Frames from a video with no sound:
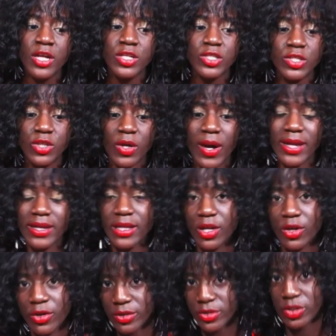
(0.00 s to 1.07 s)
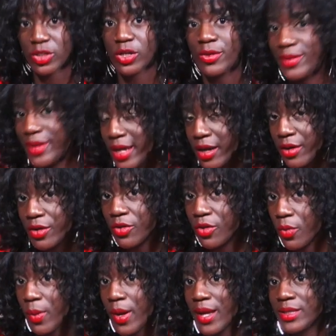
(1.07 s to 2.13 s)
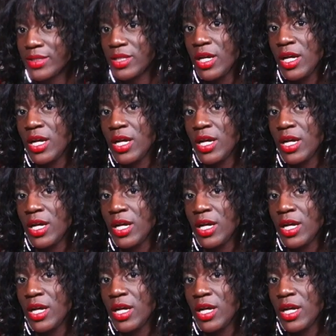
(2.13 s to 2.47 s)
So I need her to slow down, otherwise